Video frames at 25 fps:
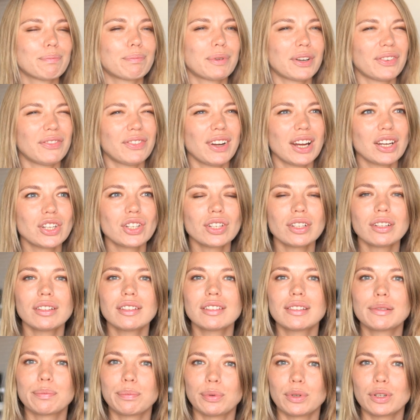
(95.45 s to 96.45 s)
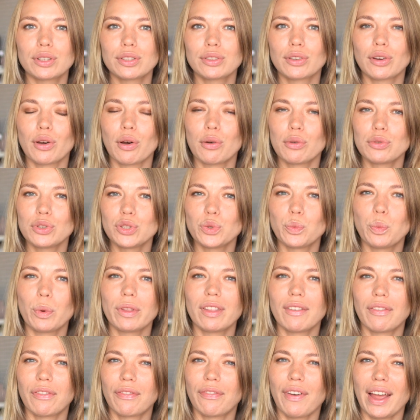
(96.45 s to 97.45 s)
professional sport coach
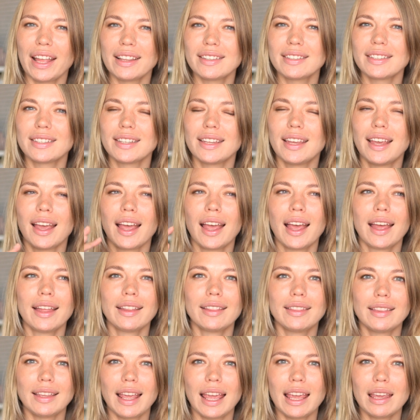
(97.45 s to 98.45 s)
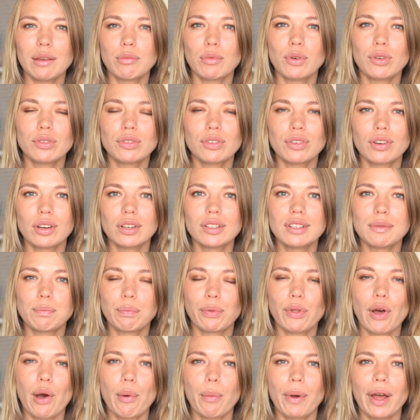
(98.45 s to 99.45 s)
with a fancy name on your
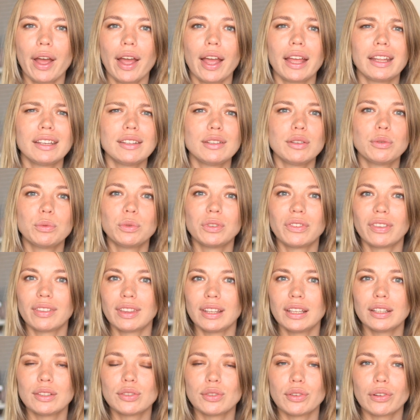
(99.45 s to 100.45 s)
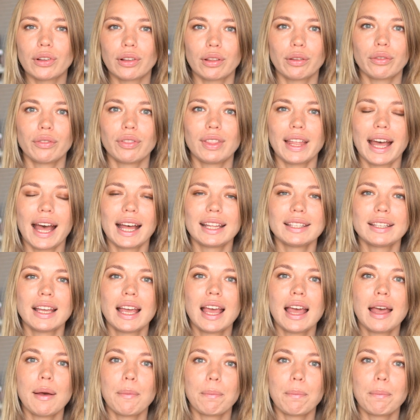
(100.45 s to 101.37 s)
diploma and you would think to include that,